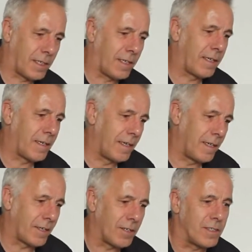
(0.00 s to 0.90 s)
a
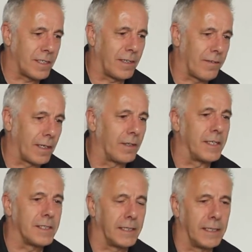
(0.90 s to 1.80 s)
good, I think,
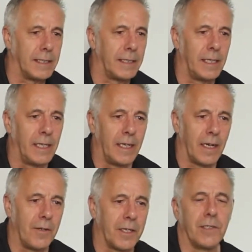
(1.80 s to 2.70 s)
lesson in how you
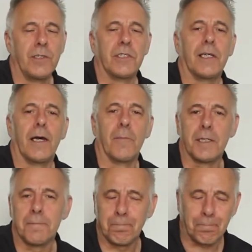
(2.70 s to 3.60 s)
can use dynamics.
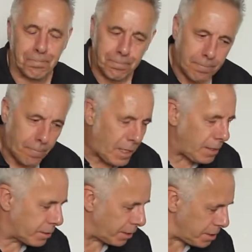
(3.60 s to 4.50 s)
So
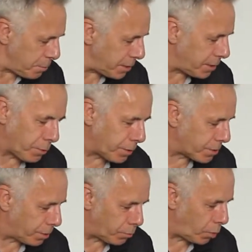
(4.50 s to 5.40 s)
this is basically what the
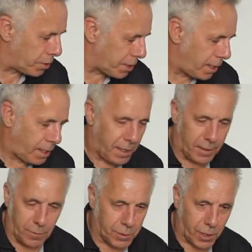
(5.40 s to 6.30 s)
song was. It
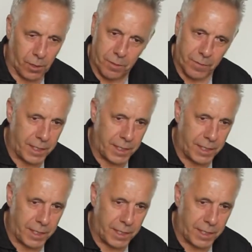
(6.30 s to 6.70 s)
was the chord of E,